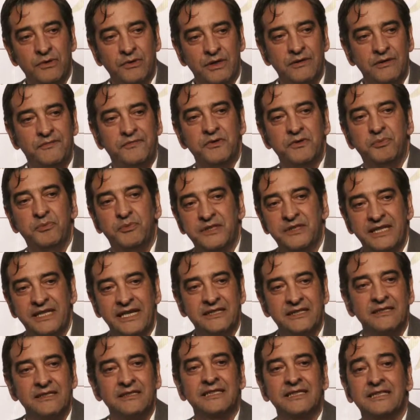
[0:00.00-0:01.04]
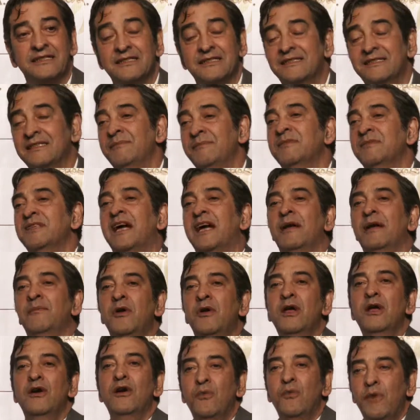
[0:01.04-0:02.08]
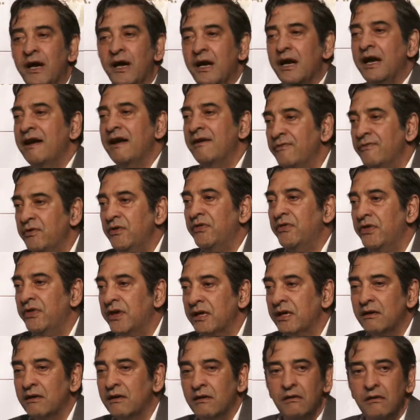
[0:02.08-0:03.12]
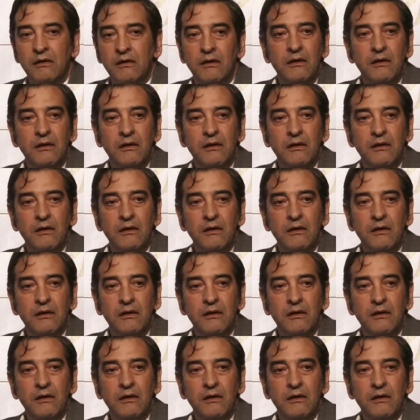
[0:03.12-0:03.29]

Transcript: feel protected, and at the same time where everything